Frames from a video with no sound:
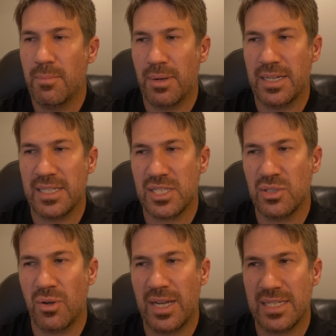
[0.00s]
but it's
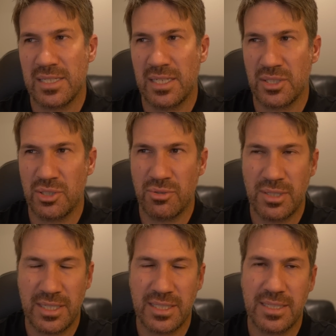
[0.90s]
not as
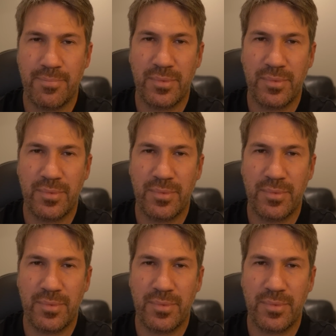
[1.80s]
luxurious,